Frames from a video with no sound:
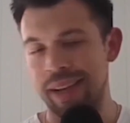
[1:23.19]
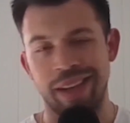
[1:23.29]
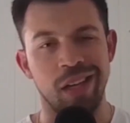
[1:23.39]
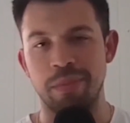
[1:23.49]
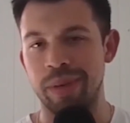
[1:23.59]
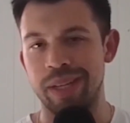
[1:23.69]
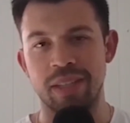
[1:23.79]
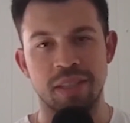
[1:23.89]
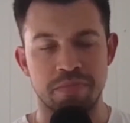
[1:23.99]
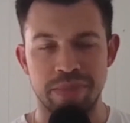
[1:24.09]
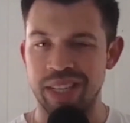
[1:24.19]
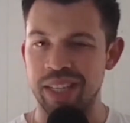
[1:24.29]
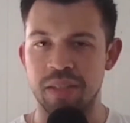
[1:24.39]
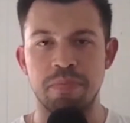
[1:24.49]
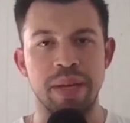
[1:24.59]
kilometers,
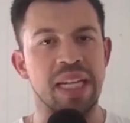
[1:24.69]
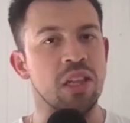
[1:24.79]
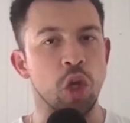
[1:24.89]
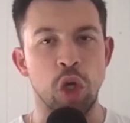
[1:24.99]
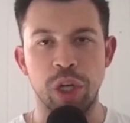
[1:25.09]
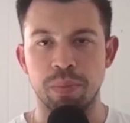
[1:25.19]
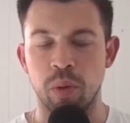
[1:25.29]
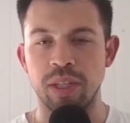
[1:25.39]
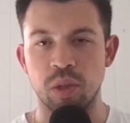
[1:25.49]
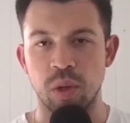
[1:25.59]
minutes, big learning points,